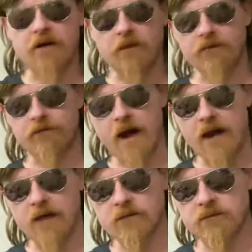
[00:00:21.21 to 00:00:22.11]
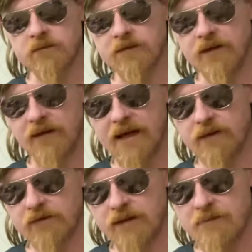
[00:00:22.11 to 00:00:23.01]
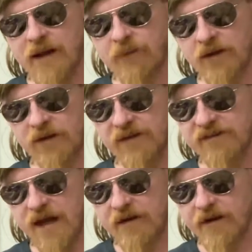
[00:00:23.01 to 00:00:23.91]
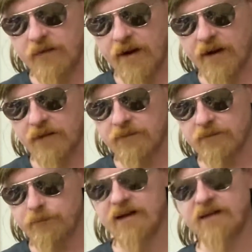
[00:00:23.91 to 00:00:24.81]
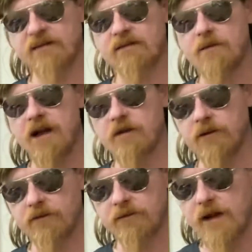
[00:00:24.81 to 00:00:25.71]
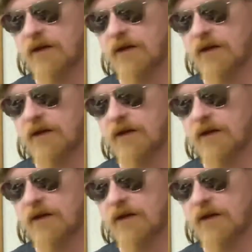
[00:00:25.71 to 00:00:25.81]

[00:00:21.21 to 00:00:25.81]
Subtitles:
Bolton Friday. A little late. It might be early Saturday right now. But this is our Michael Bolton Friday